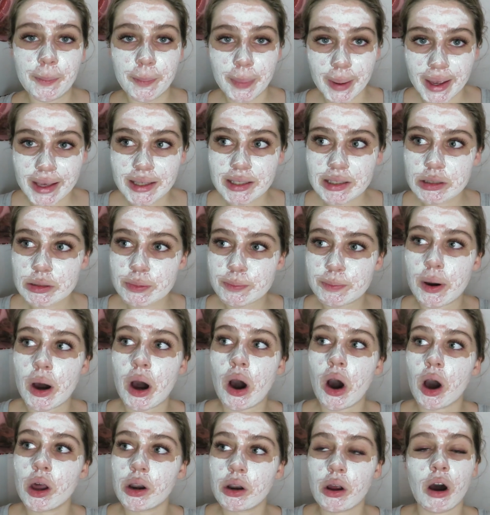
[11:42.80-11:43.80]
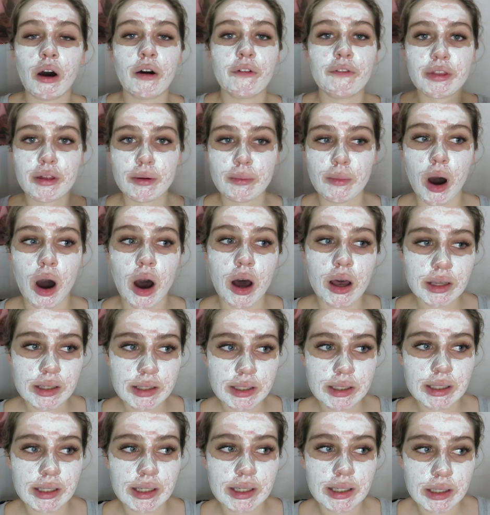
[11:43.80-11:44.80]
best part of the
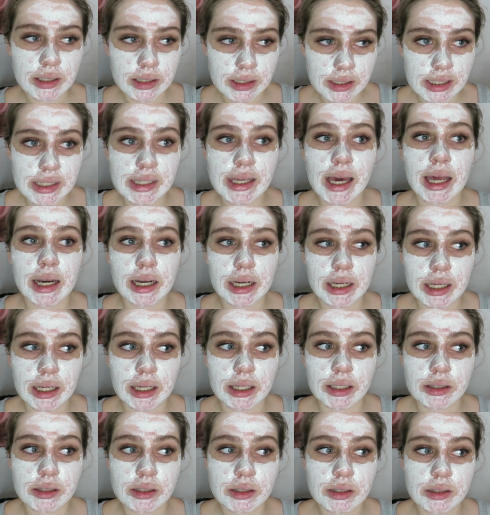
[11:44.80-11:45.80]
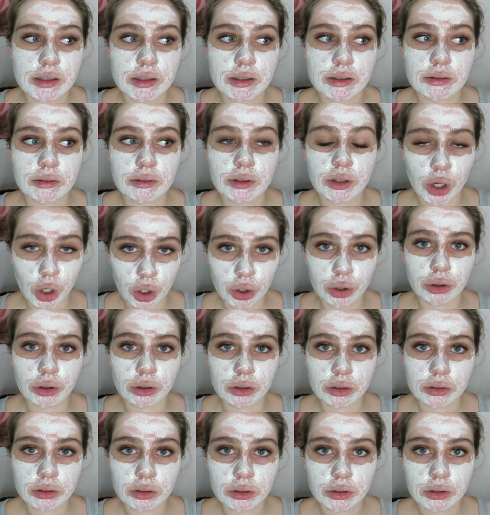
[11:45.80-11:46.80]
mask is that it's
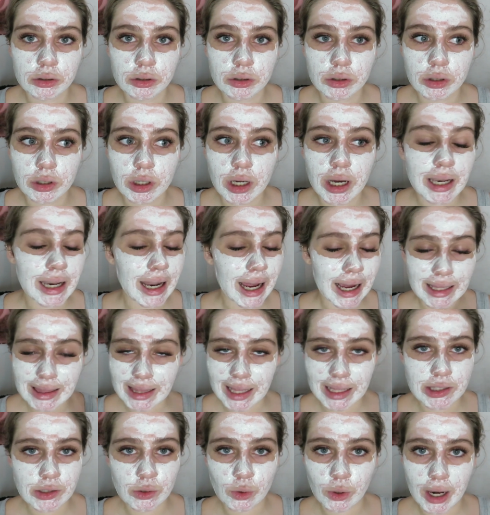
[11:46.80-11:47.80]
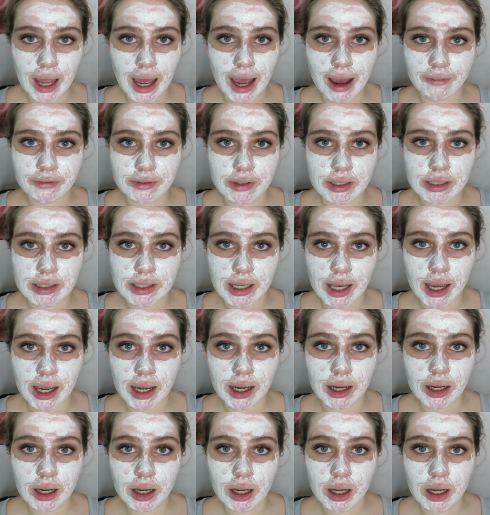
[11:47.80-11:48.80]
local. Like that's all I have to
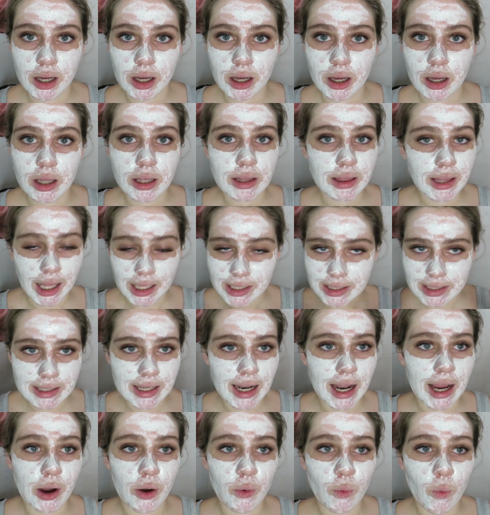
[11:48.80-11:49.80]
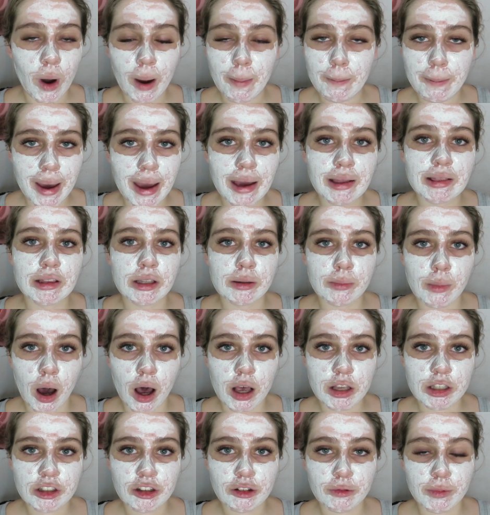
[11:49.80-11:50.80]
say. That's like what made the
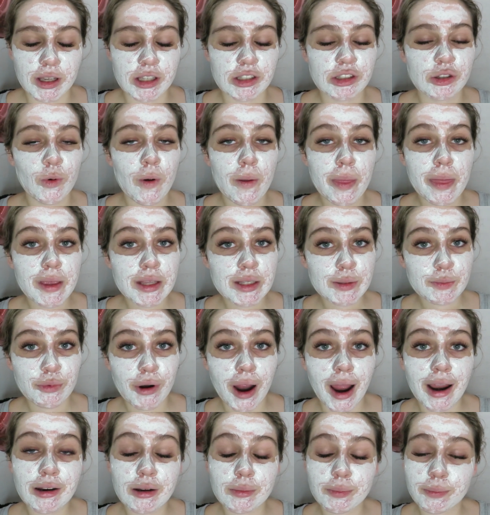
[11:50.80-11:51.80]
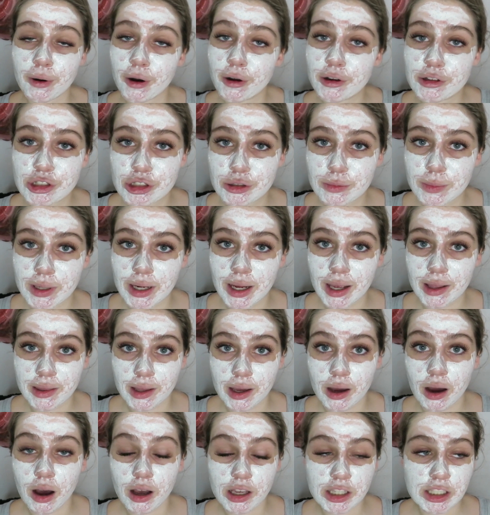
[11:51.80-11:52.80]
mask for me. So when this brand approached me and
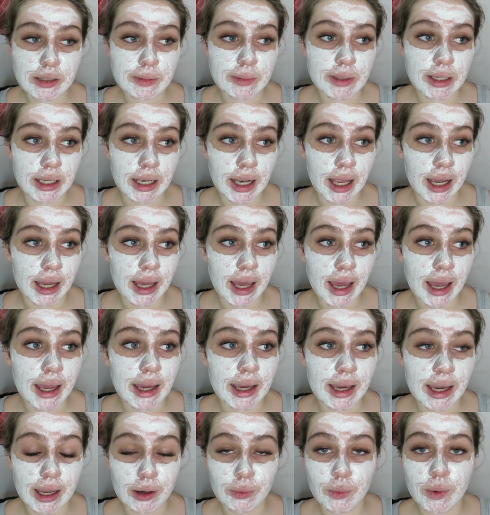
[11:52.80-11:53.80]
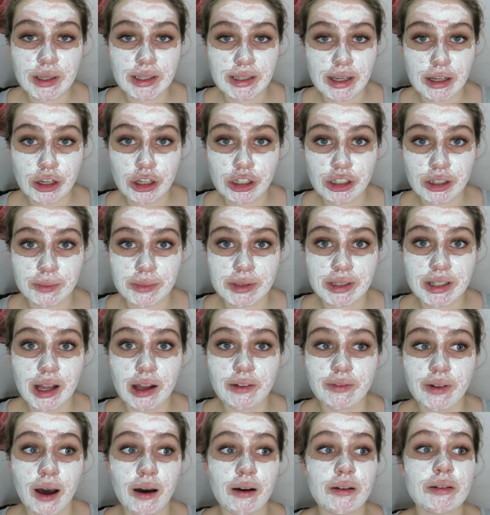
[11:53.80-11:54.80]
they asked me like, hey, can we send you some
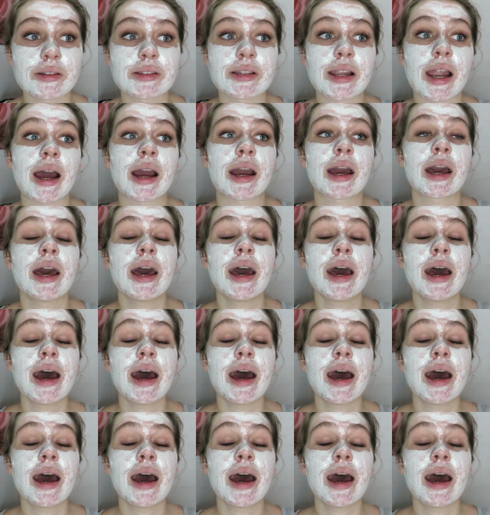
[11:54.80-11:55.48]
stuff, I was like,